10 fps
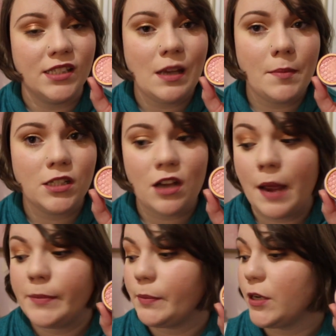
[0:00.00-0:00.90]
the
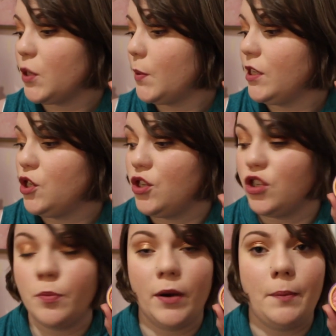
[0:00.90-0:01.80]
summertime, especially with the
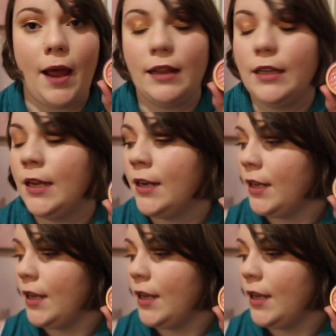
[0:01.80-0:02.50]
gingerbread palette.